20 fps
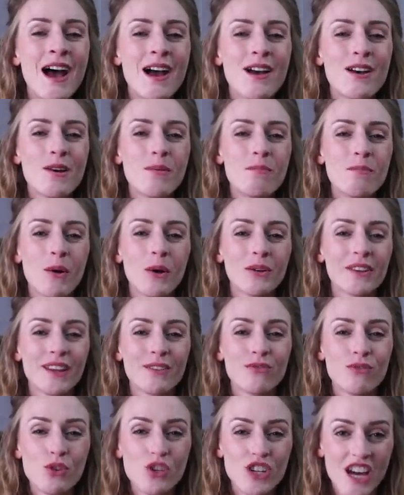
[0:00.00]
Le Monde des
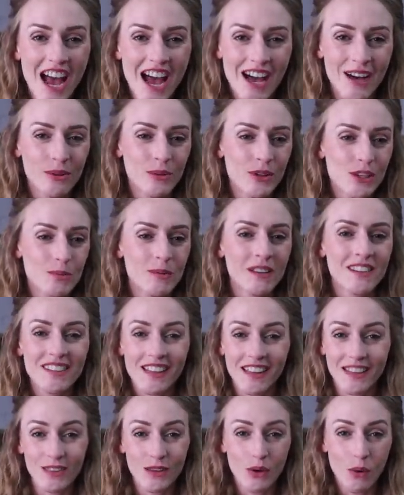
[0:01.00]
Fougères, which means
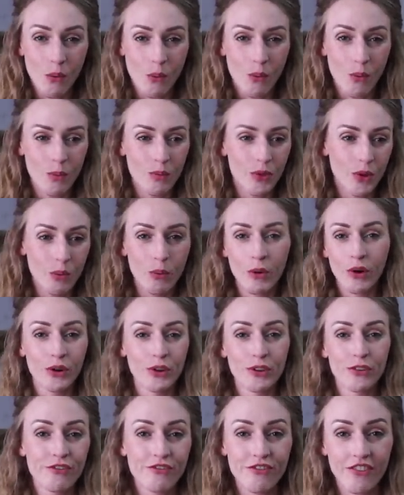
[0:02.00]
like the
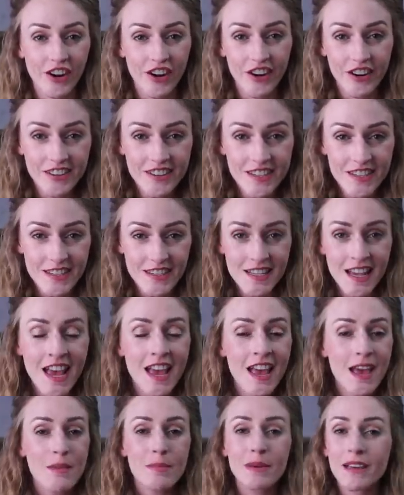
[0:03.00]
world of ferns,
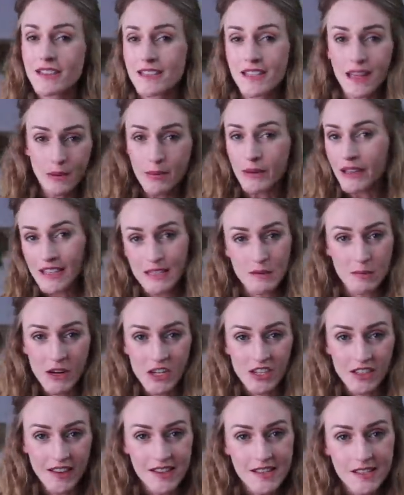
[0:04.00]
because they really
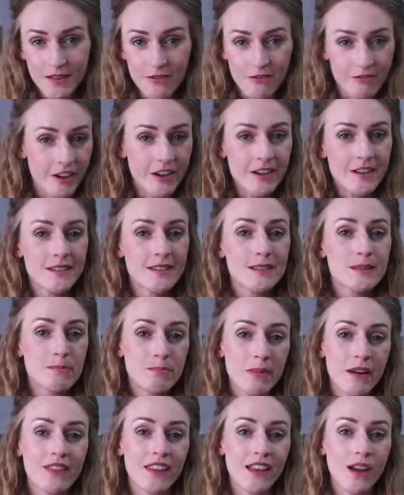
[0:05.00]
specialize in ferns,
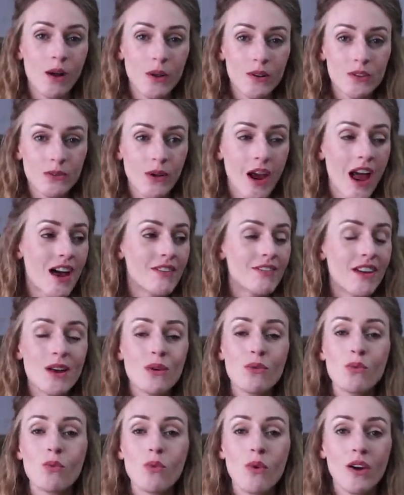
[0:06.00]
but they also have a
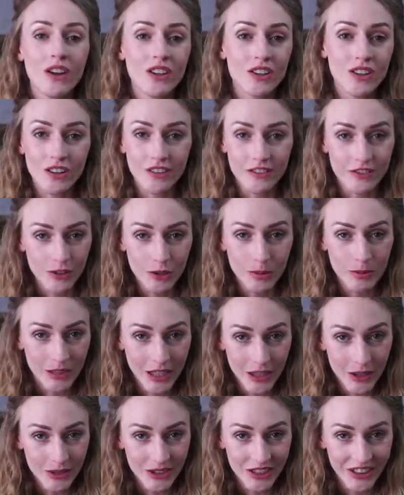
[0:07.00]
wonderful
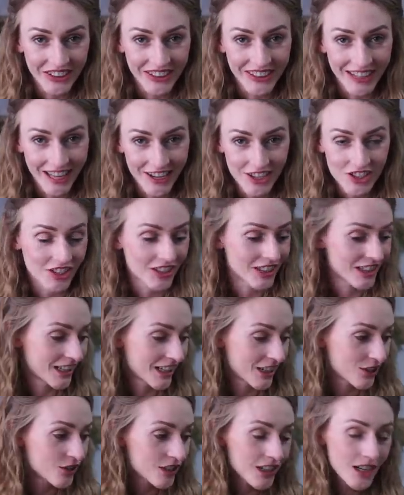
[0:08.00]
begonia collection, and
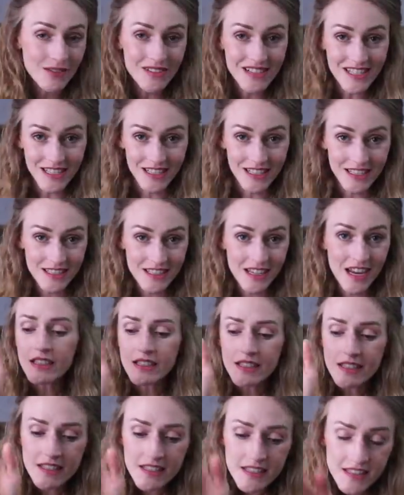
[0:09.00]
I could not resist. The
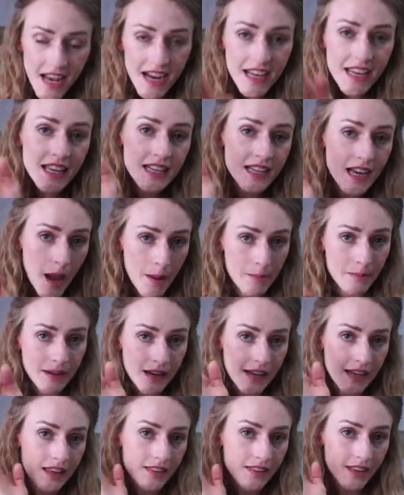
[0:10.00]
second
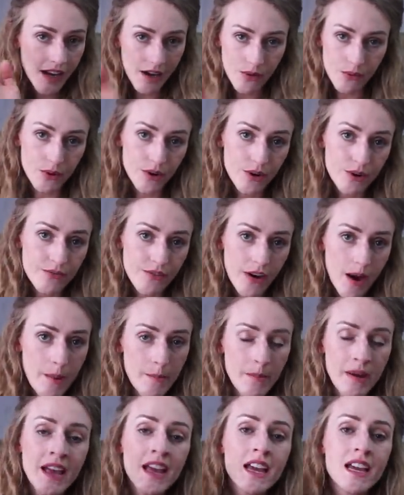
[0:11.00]
company that I ordered
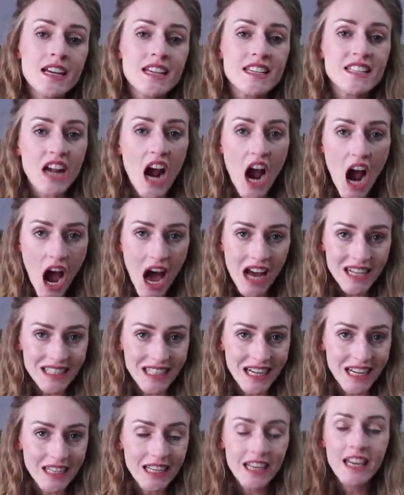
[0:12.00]
from is
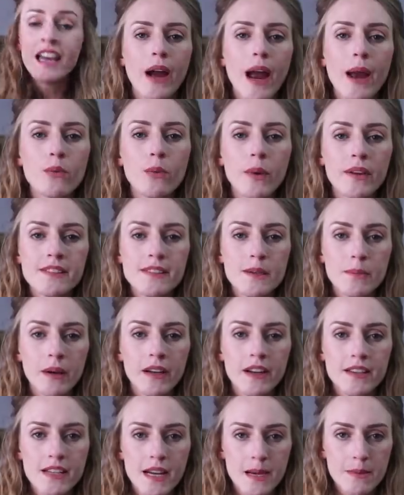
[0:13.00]
Hodnik. I once
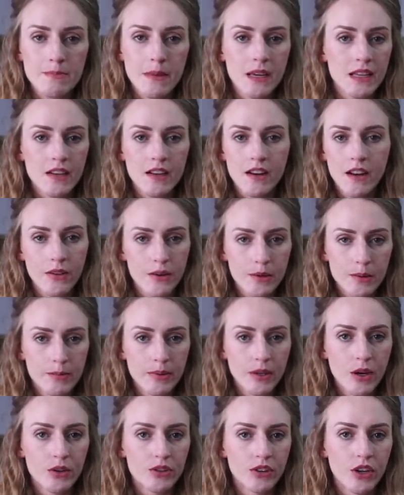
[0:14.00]
upon a time made another
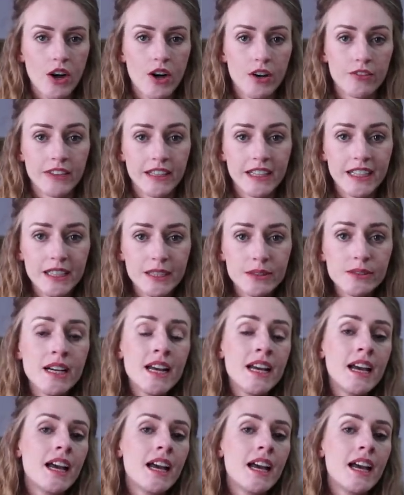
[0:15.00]
begonia haul video.